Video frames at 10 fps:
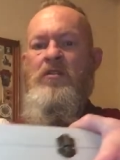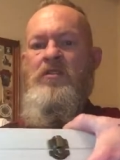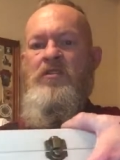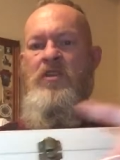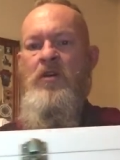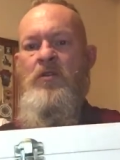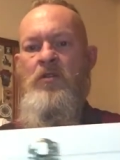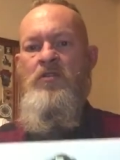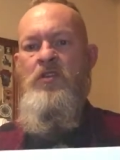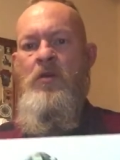you the design
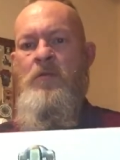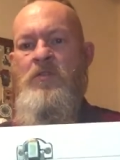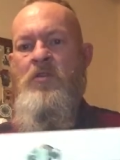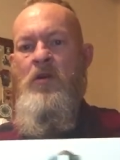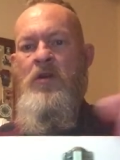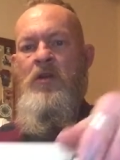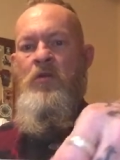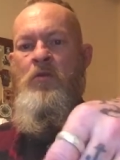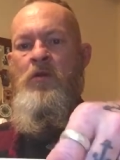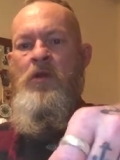on the top. It's got a
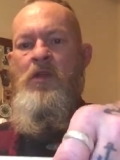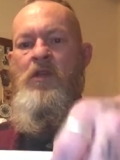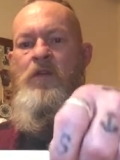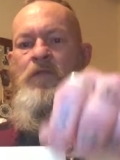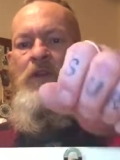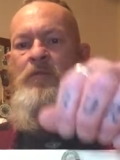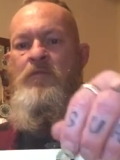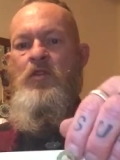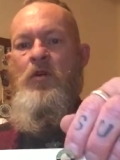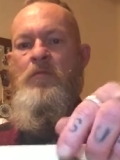little
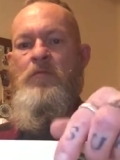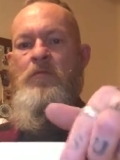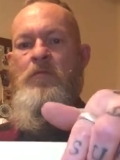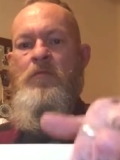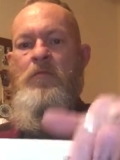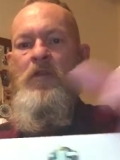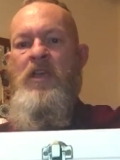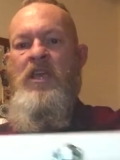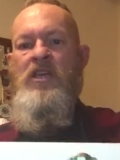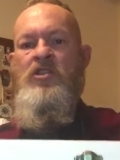flip top
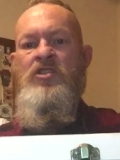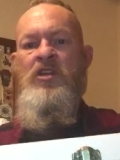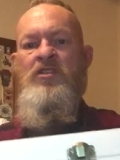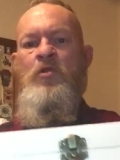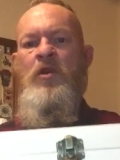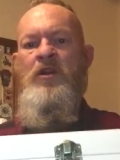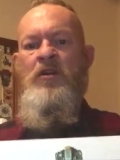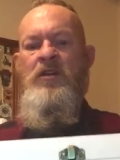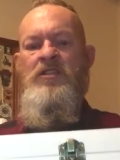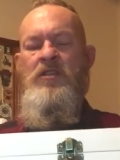hinge. It's quite a
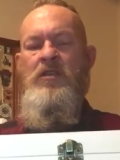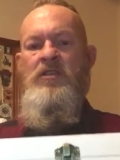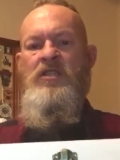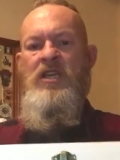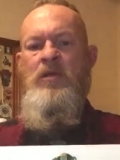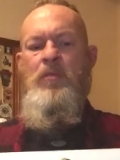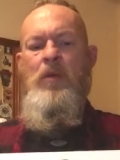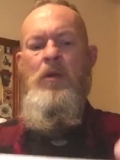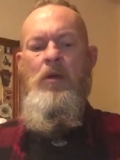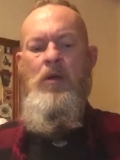nice deep
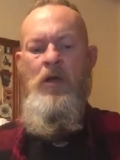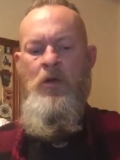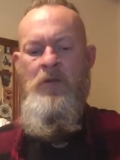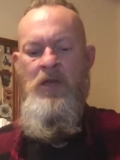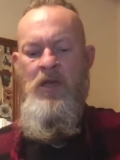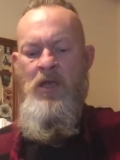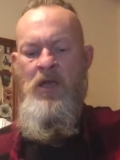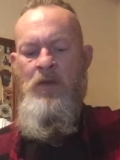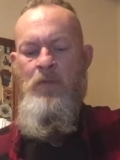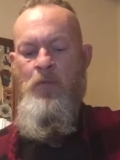opening it
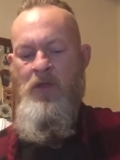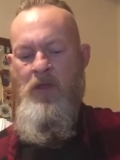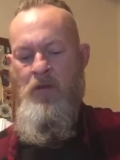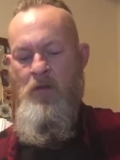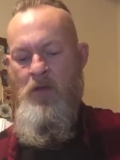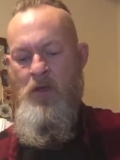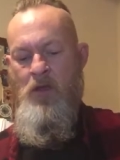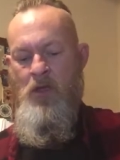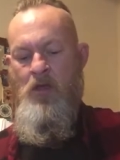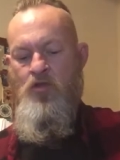up without
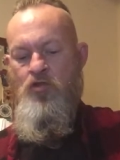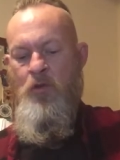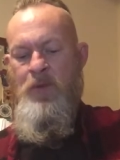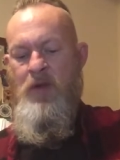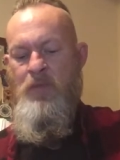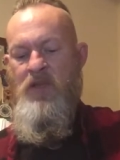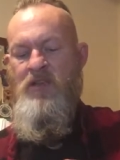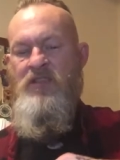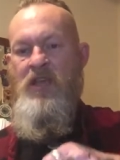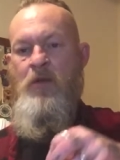dropping it
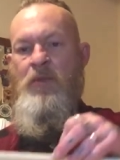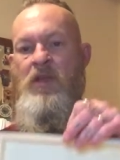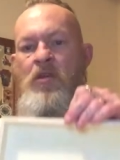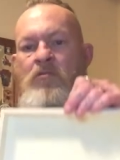because that would be